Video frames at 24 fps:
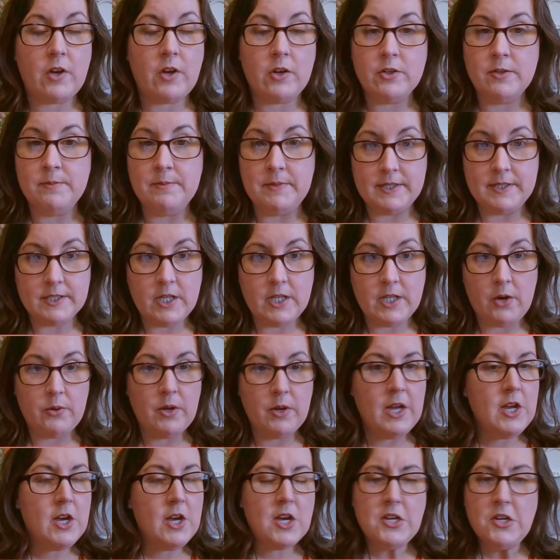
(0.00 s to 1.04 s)
volume is low,
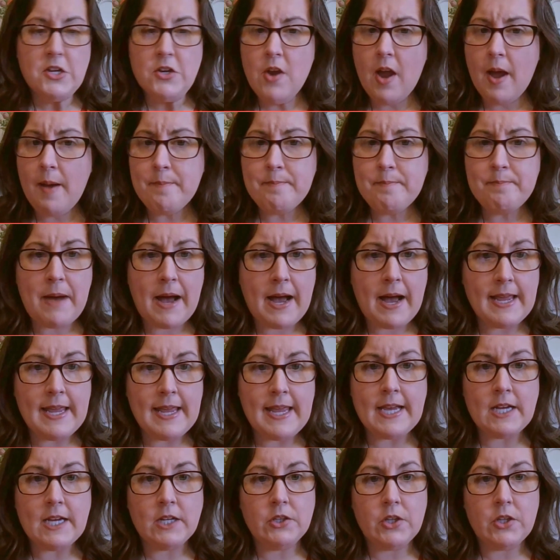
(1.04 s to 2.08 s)
you're not
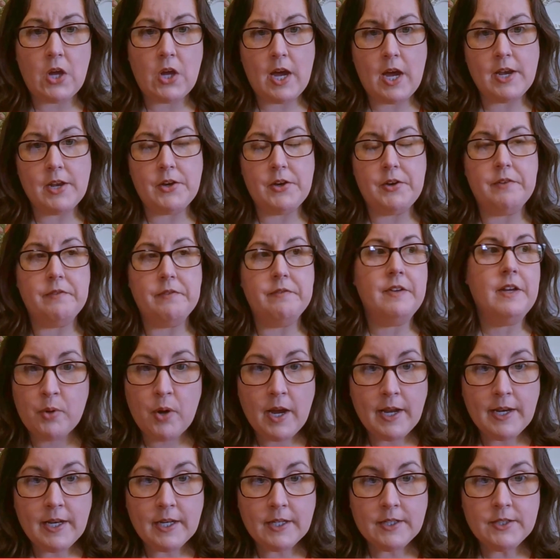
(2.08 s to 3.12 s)
buying a lot of
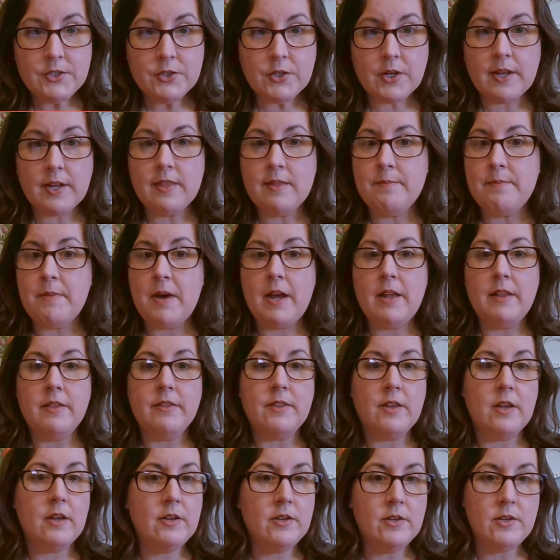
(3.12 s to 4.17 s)
products during the
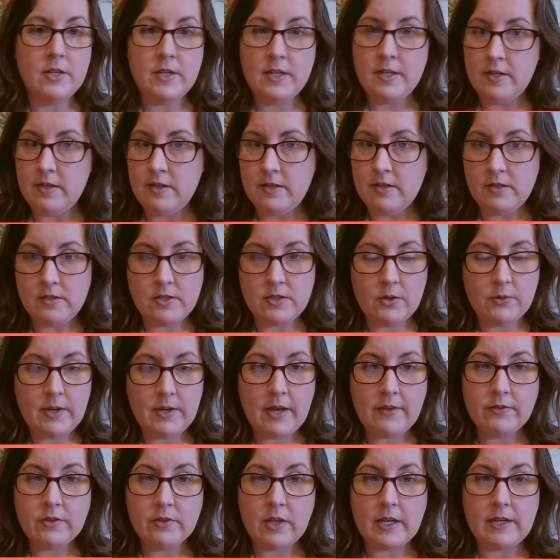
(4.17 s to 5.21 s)
month, don't
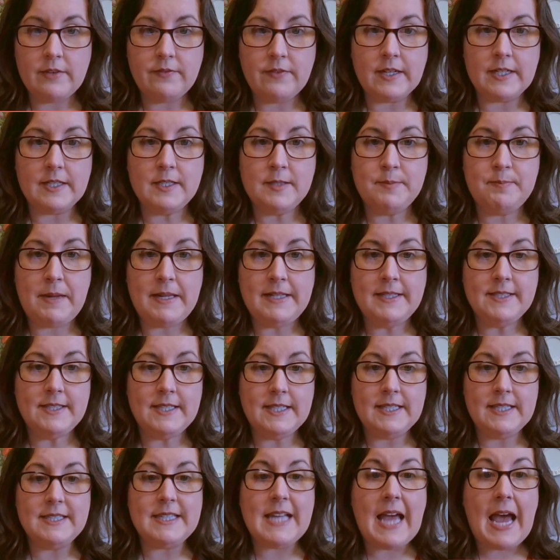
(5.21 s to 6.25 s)
have a lot of
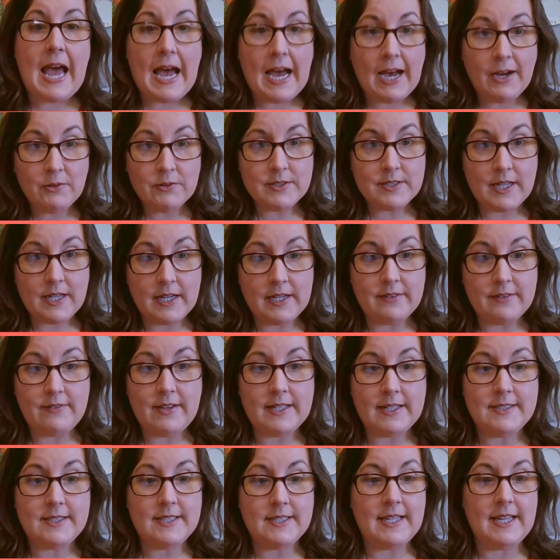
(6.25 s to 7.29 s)
expenses outside of
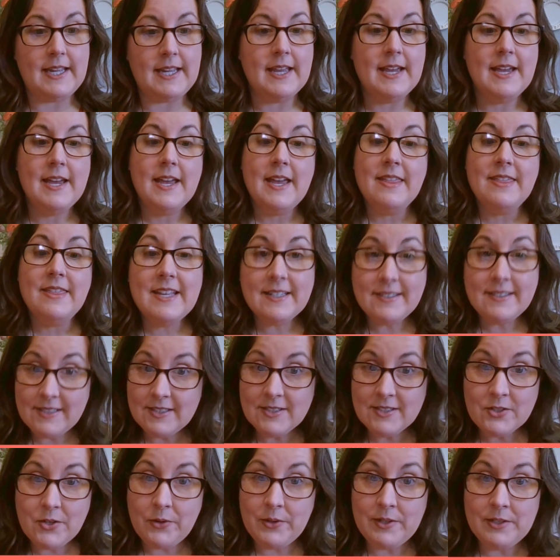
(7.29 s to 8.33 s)
Etsy, this
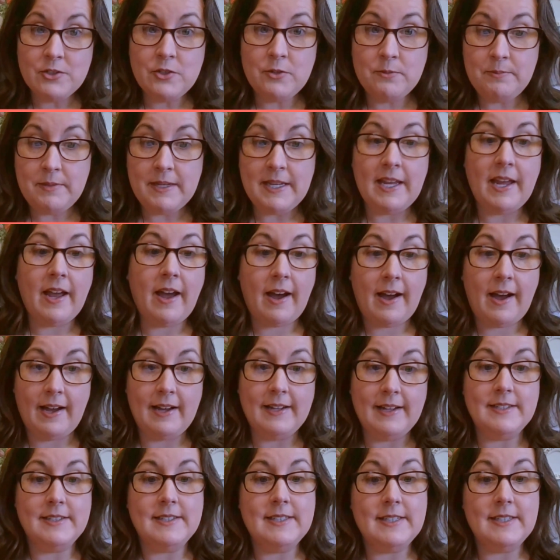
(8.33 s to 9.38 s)
is going to be
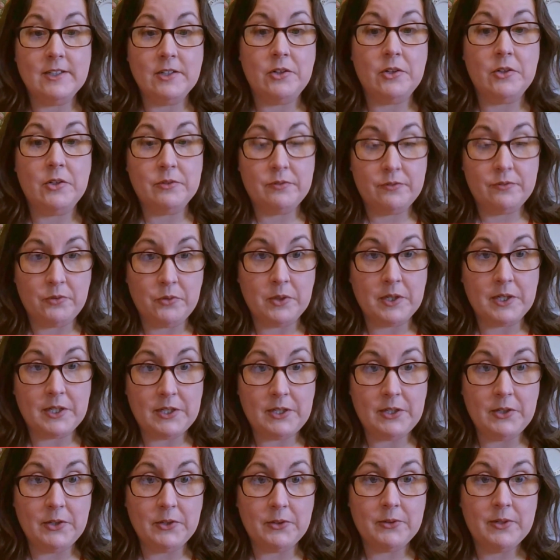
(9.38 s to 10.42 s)
ideal for
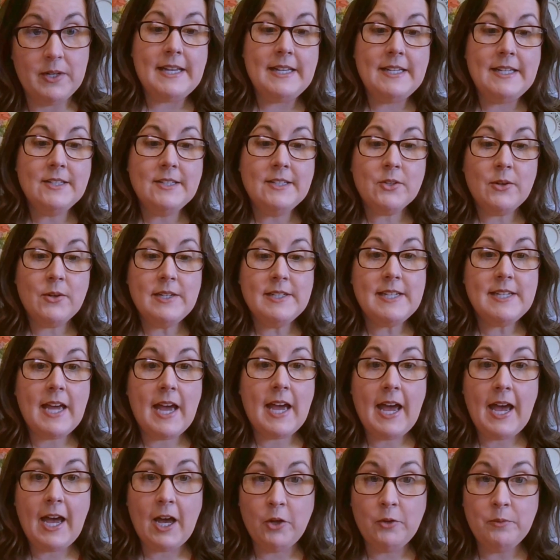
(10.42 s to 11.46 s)
you. It is going to
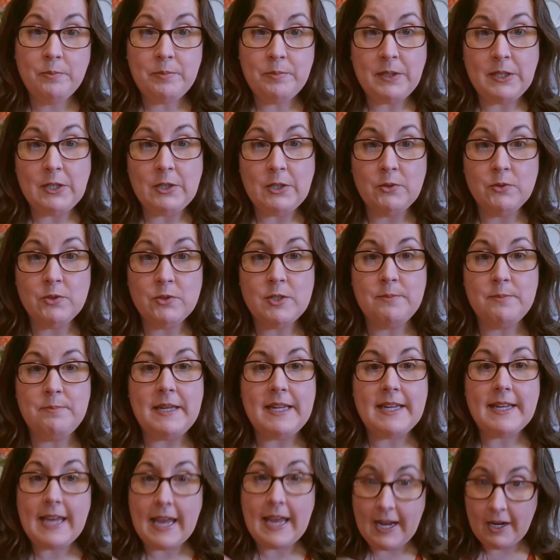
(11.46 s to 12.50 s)
help you to
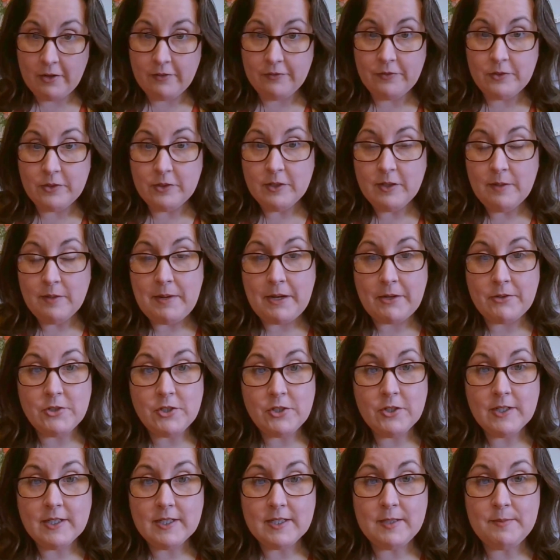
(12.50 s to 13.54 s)
be careful about
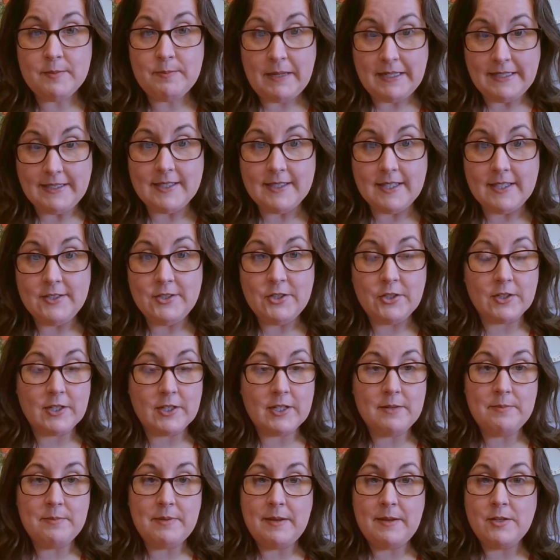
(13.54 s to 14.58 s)
your expenses. You're
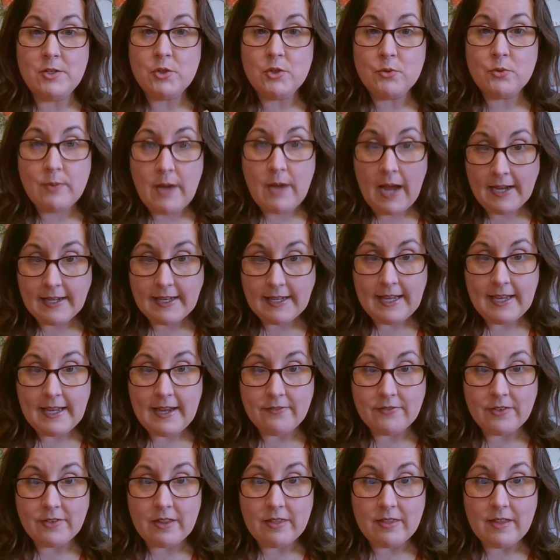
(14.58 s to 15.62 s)
going to be tracking
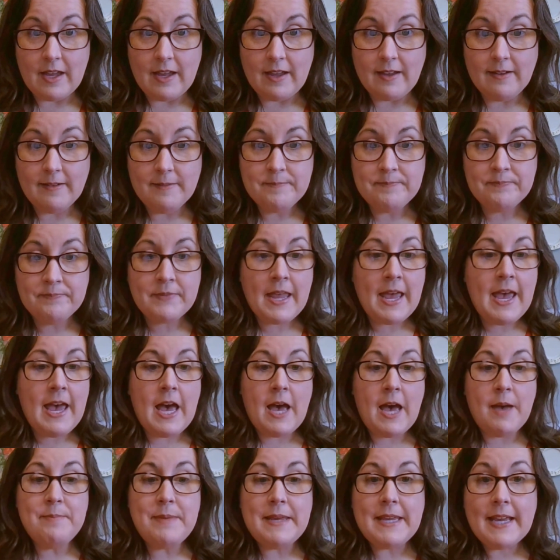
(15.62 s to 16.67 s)
everything.
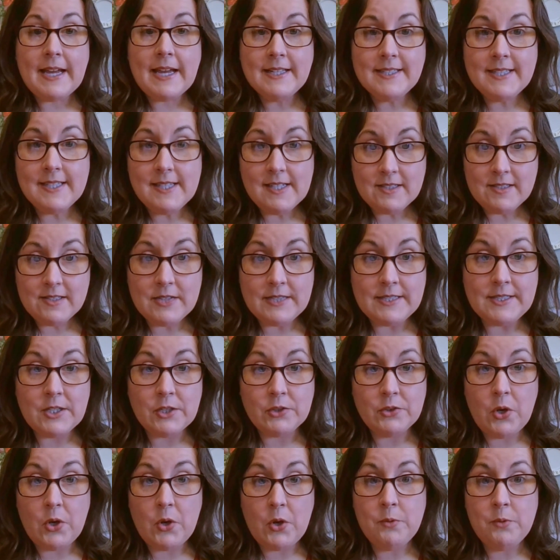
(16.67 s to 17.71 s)
And because this is a
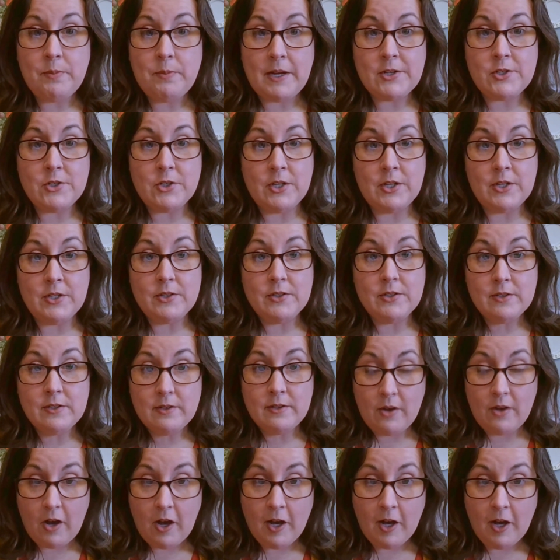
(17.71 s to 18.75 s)
low budget
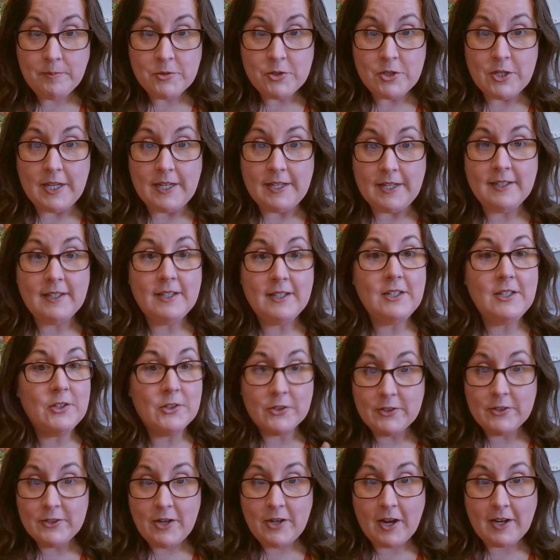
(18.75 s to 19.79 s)
option,
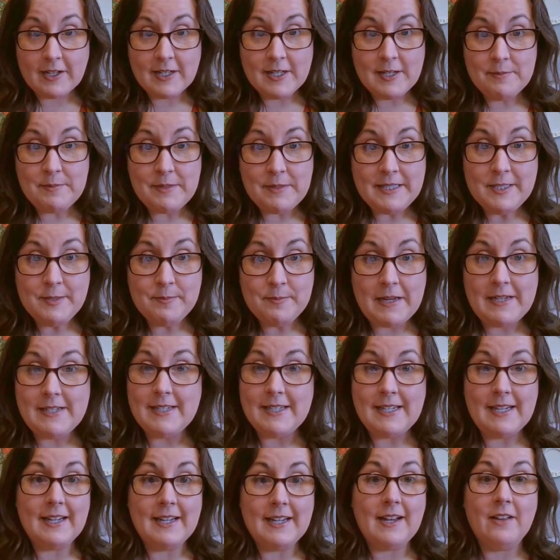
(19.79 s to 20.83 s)
you're not going to be
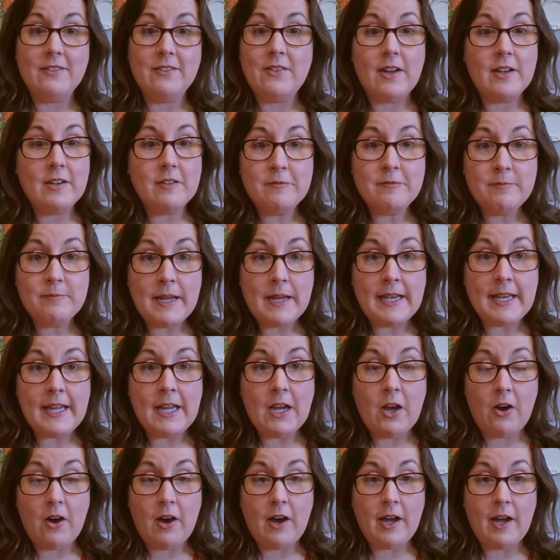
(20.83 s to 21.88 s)
spending a lot of
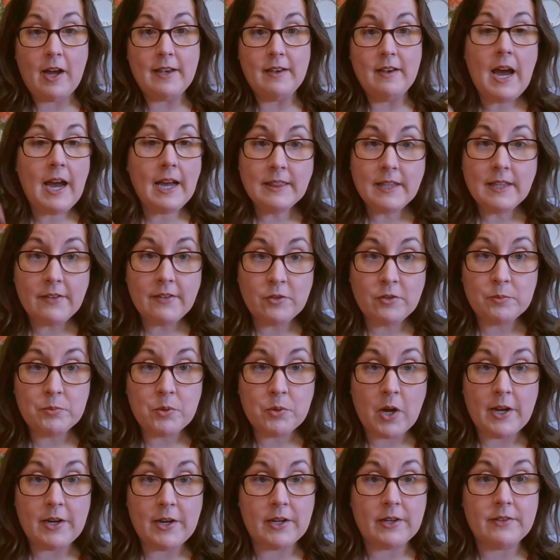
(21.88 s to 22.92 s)
money on high level
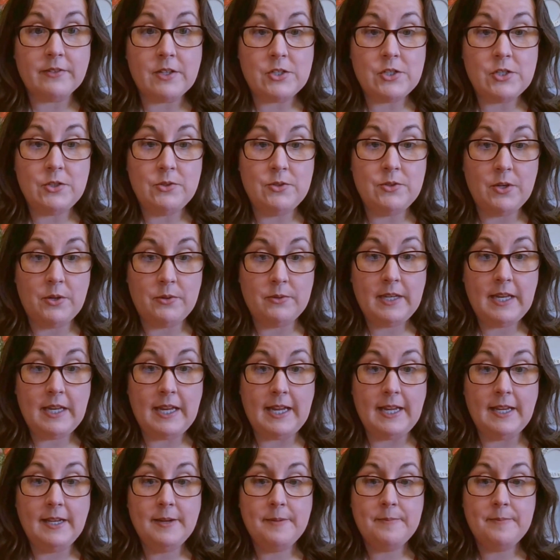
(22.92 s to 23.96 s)
product that you don't
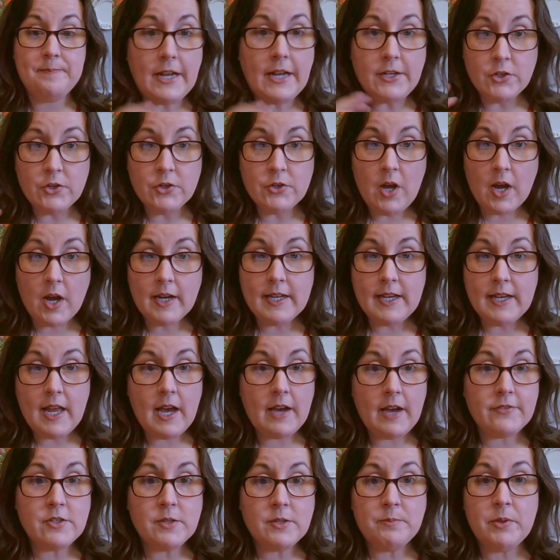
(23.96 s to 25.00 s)
need. And you're not going to
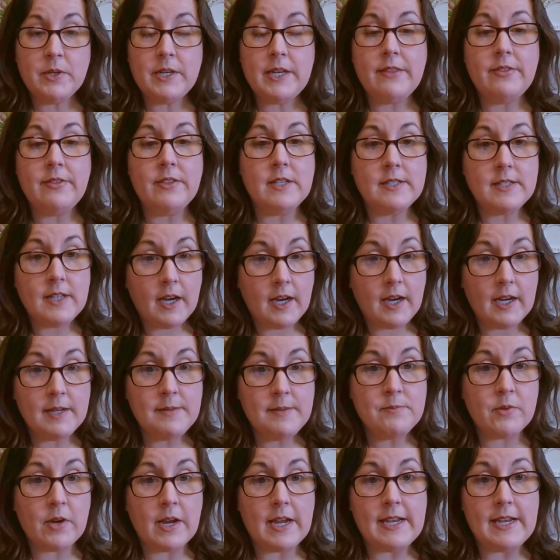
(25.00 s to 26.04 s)
have to put in the
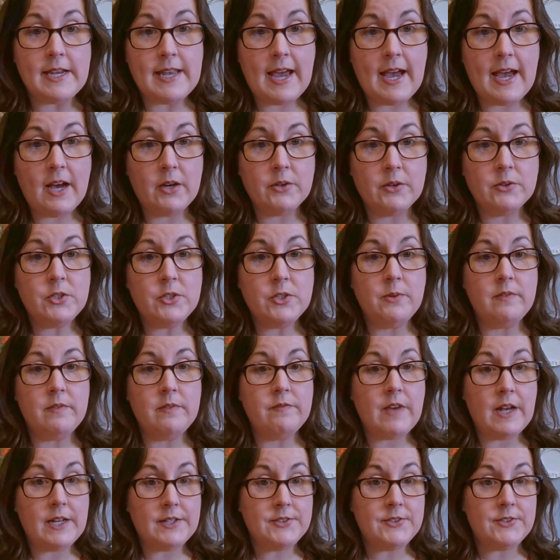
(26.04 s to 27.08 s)
time right now to
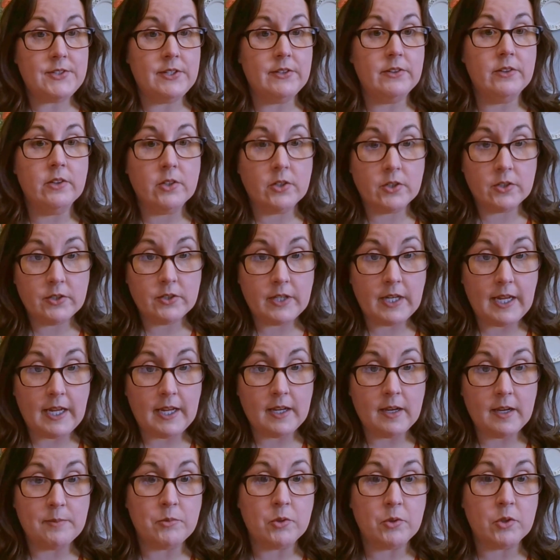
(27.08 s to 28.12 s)
invest in
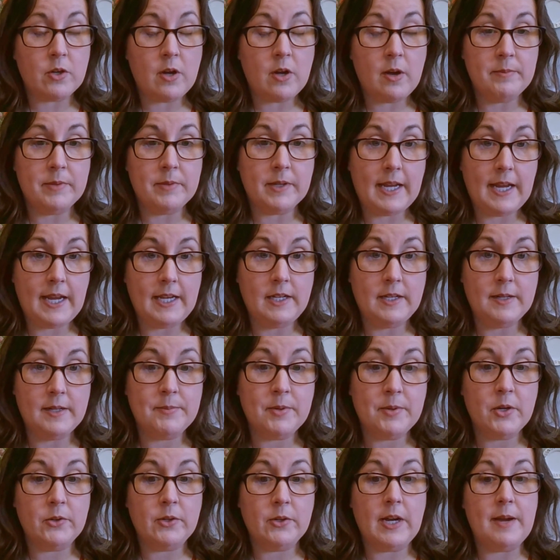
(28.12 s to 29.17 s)
learning a more complicated
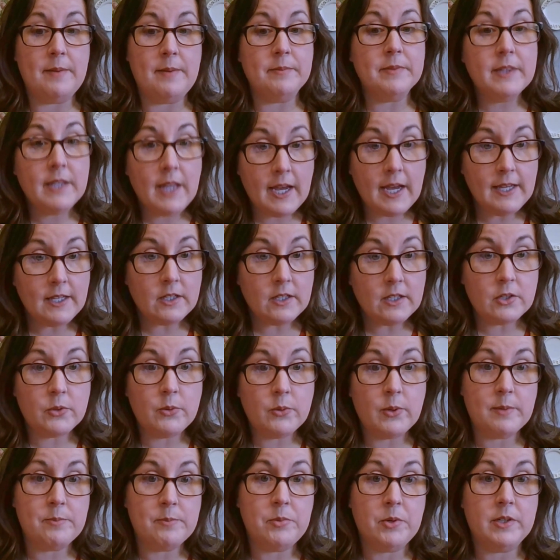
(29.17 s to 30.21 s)
program like
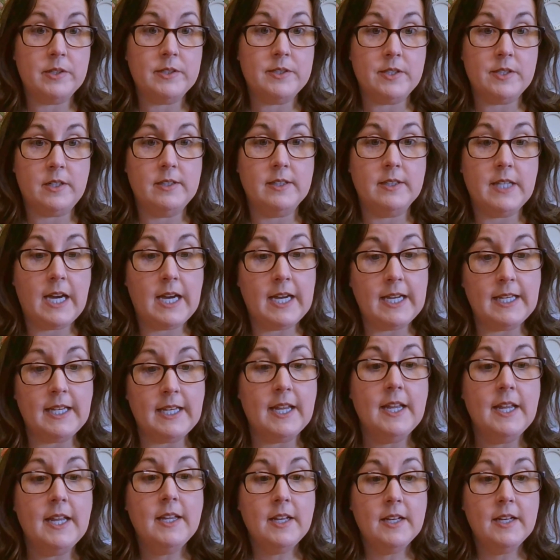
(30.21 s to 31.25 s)
QuickBooks Online
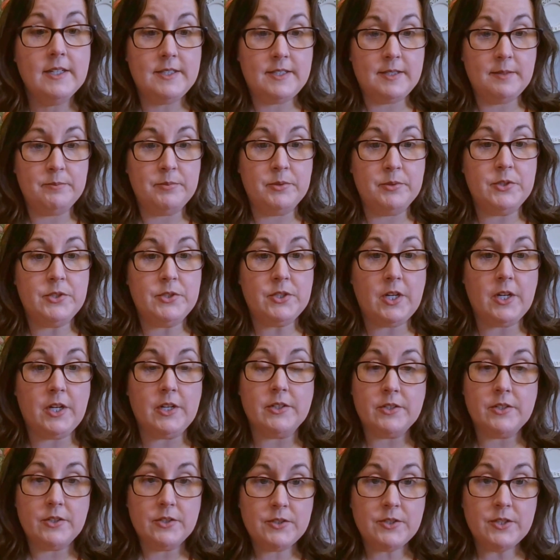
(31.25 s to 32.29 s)
Simple Start.
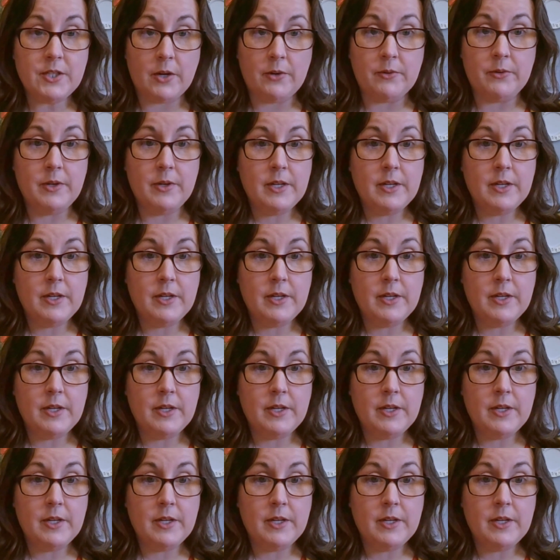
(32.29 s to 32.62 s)
So,